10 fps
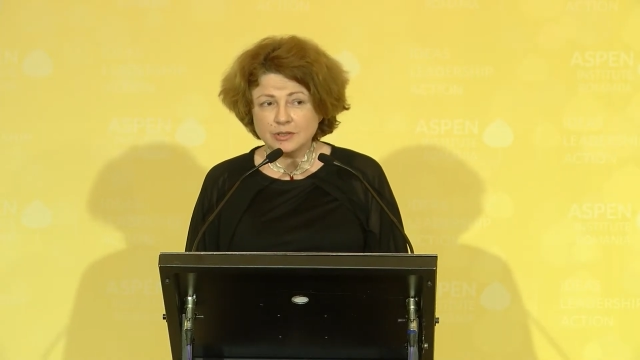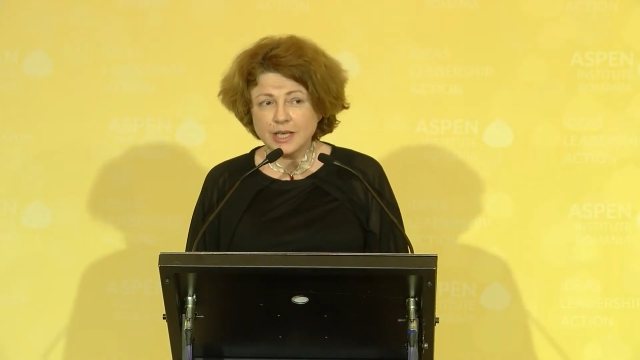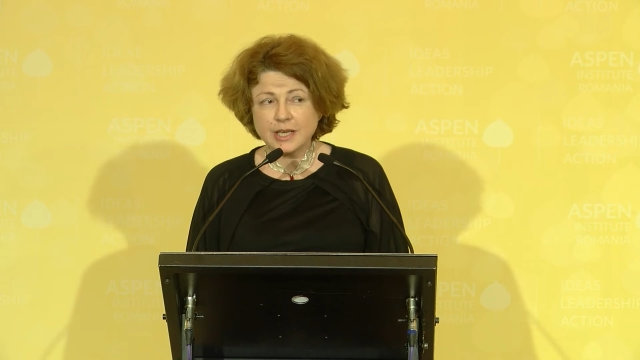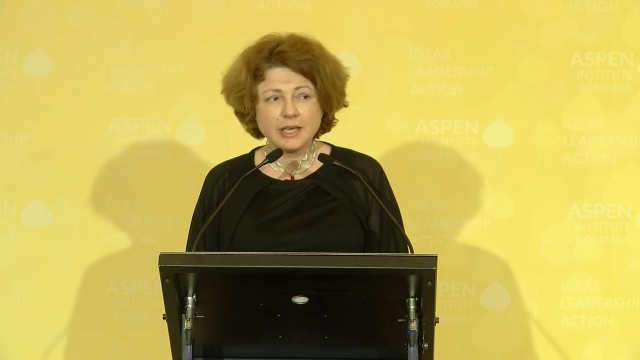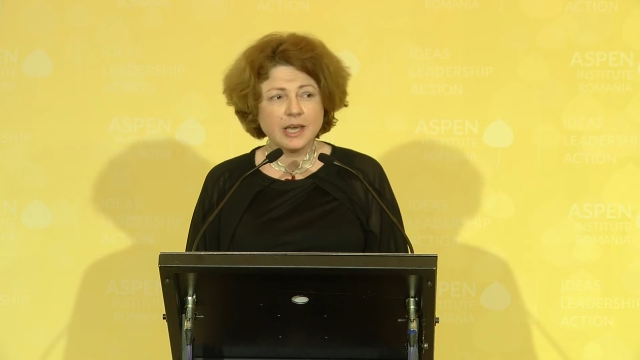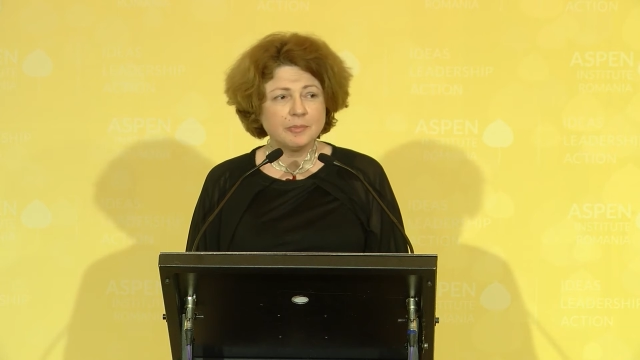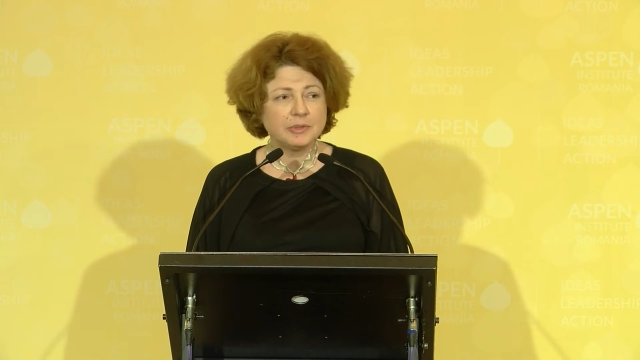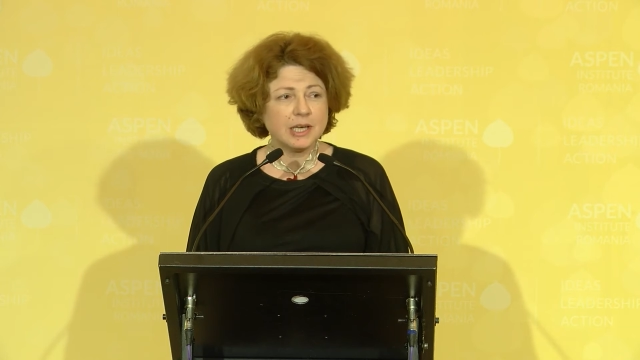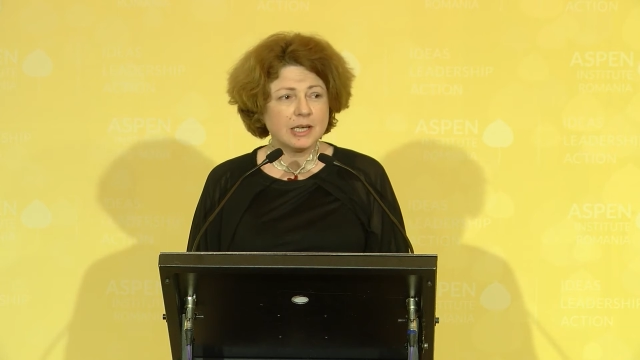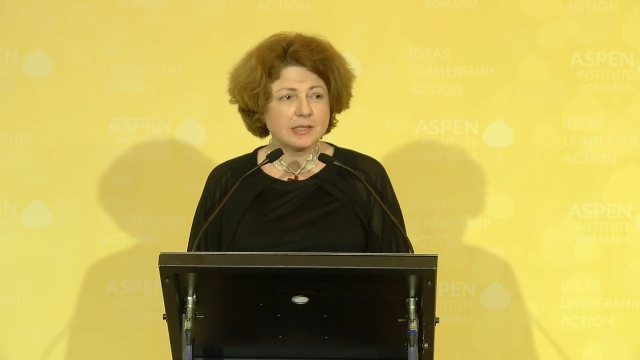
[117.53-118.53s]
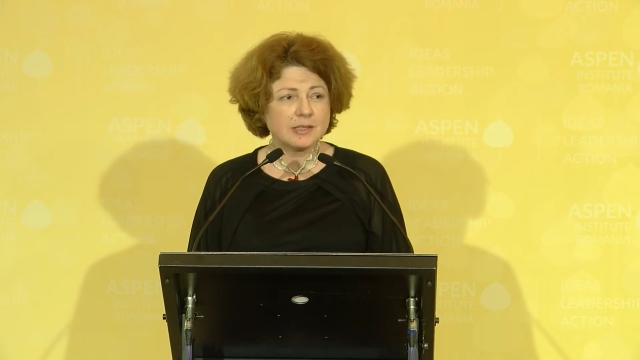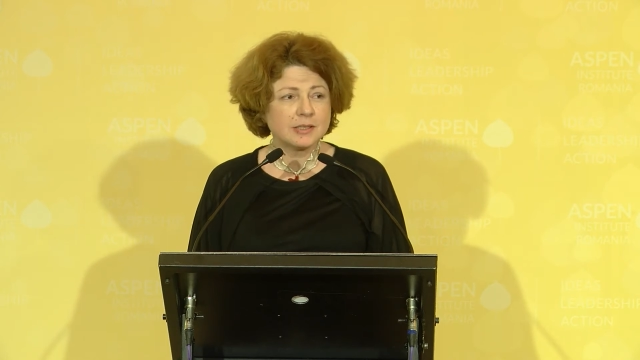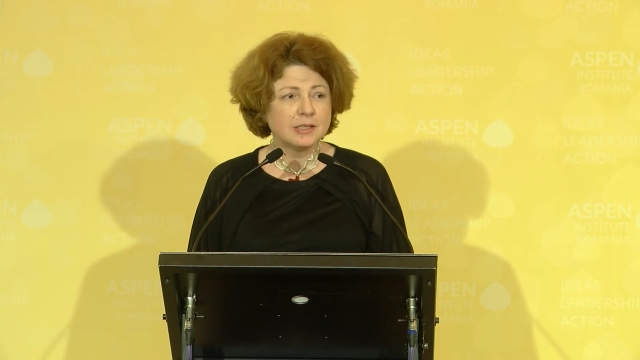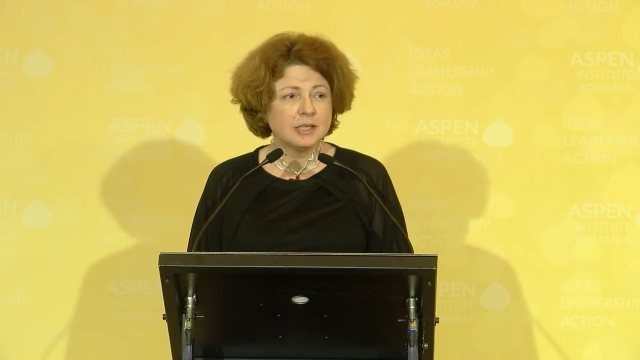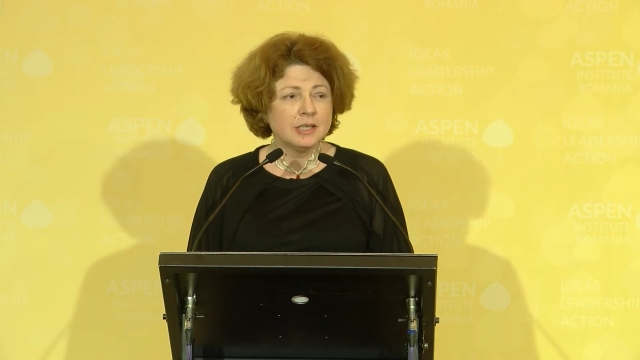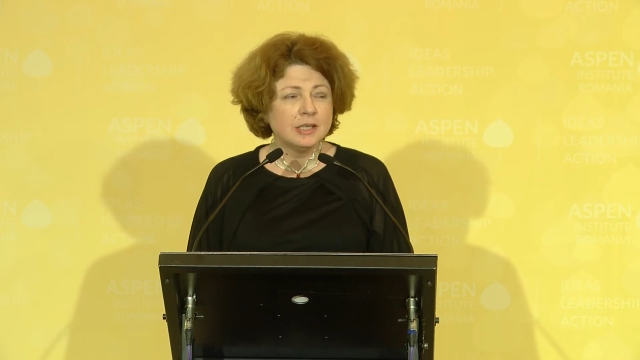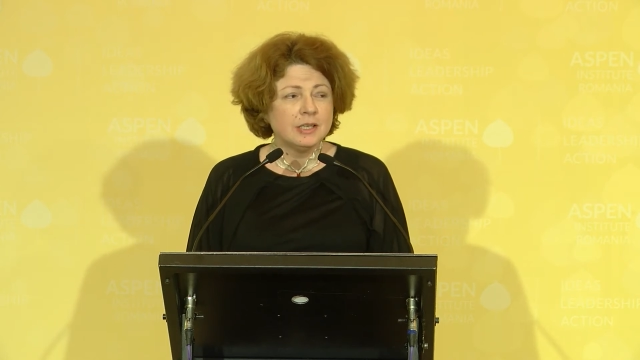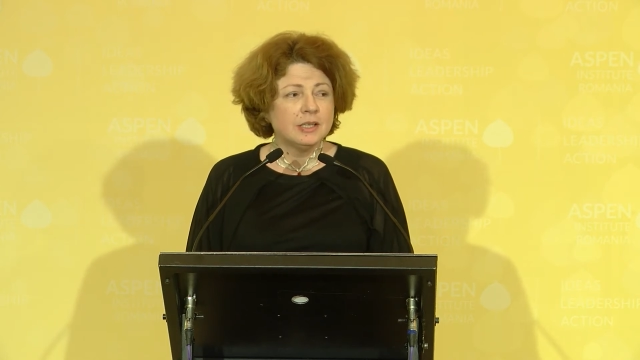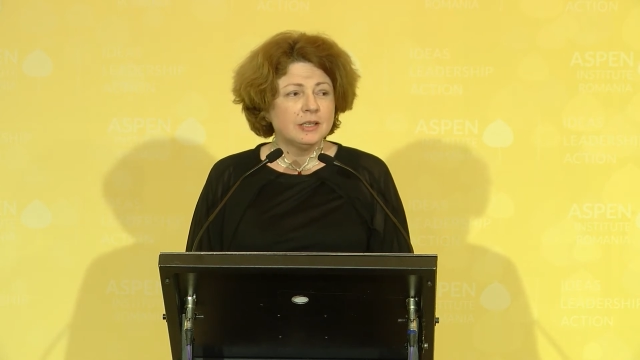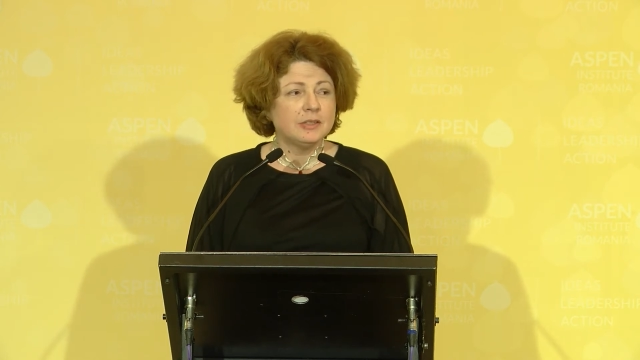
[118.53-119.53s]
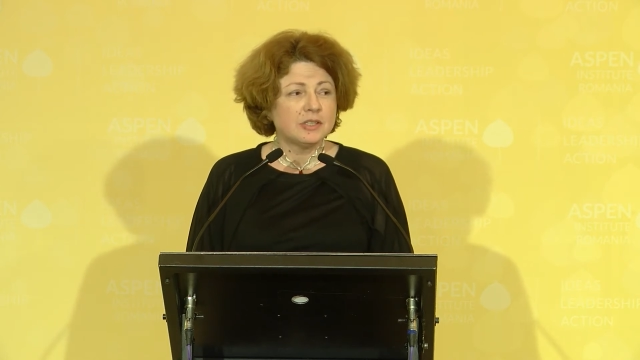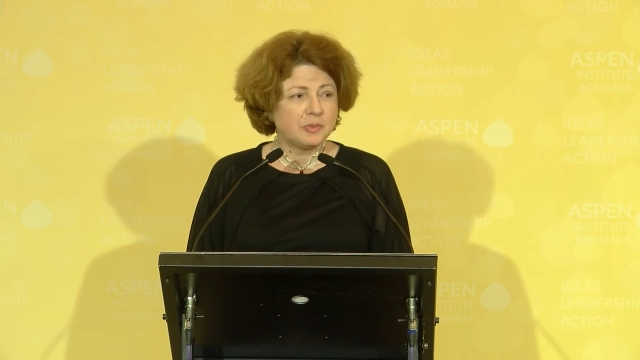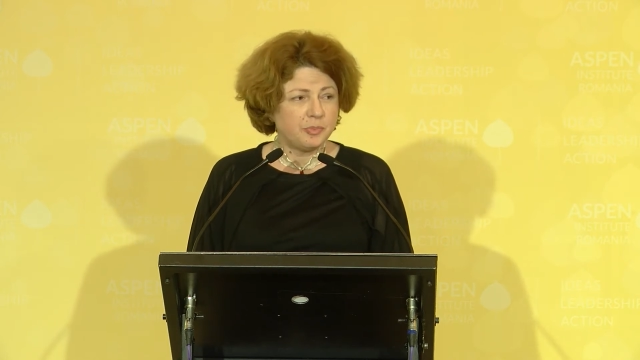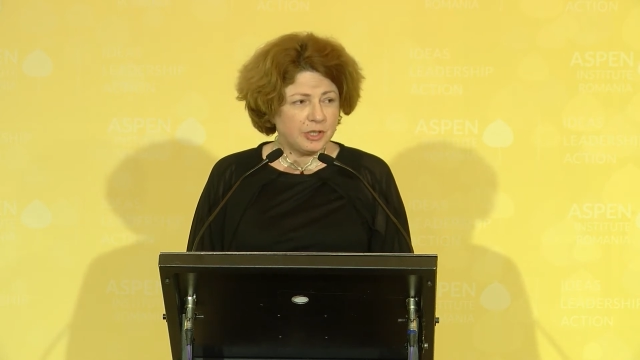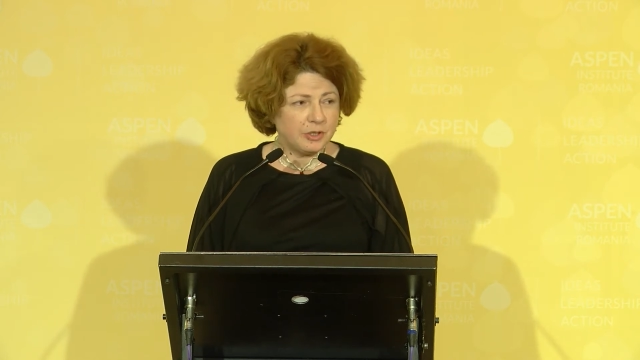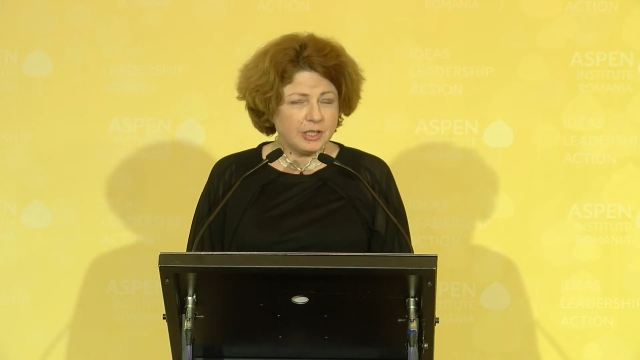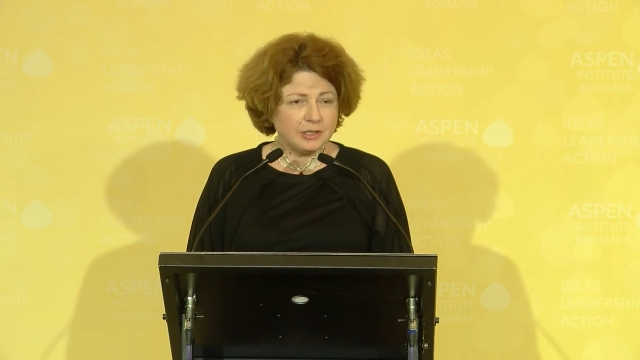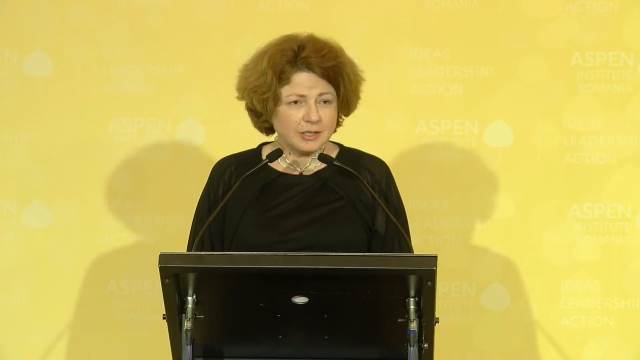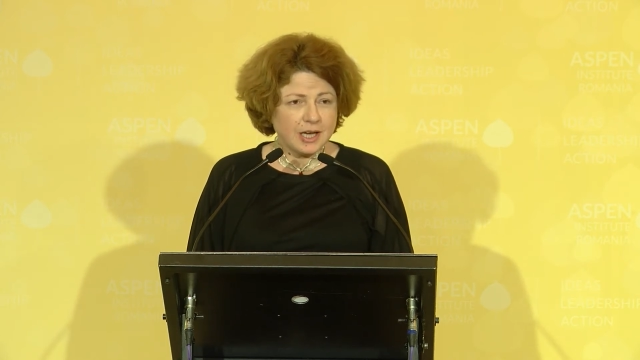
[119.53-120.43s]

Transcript: They kept us the spirit